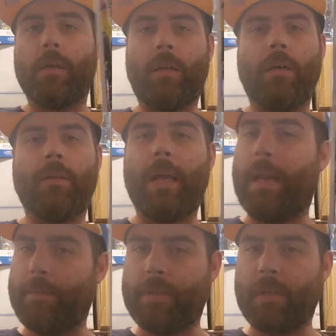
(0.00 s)
And
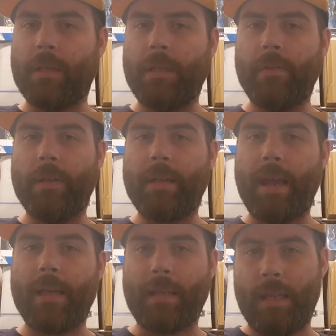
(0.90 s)
I'm just going to leave it at
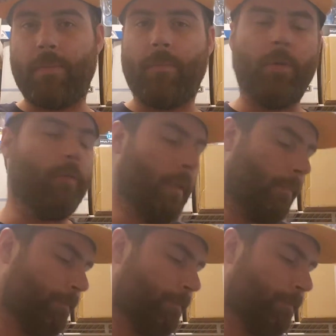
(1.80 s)
that and keep it moving.